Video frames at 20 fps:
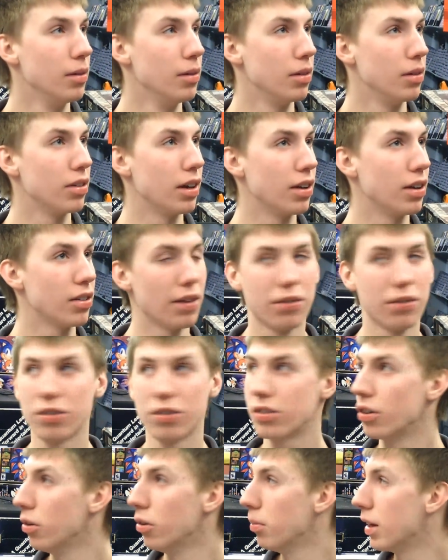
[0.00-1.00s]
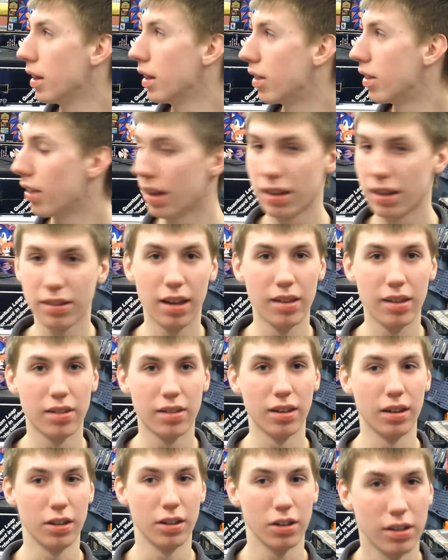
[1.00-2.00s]
Because I just have so many things,
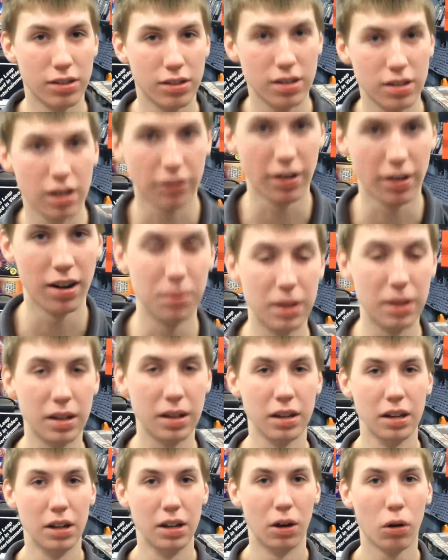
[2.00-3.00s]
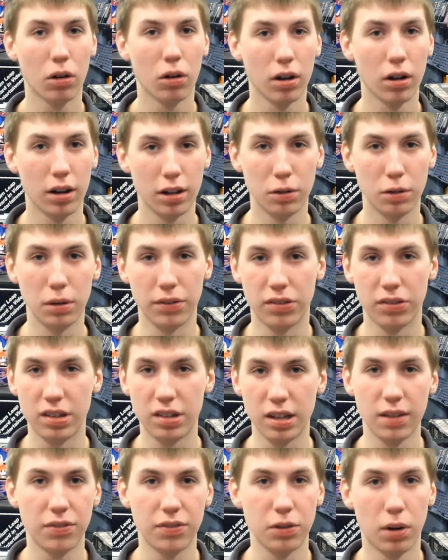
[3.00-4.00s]
as you can see around me, or you would have
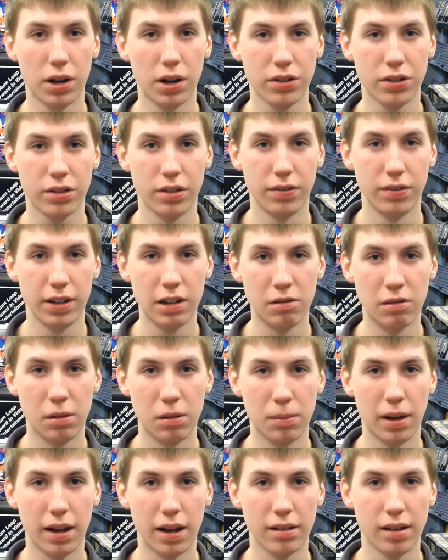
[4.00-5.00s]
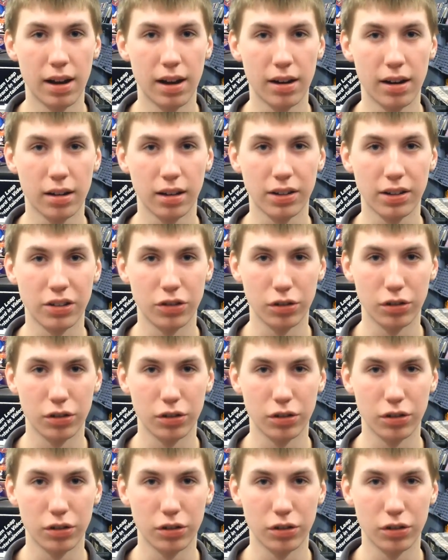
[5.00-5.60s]
seen if you watched the video about my entire collection.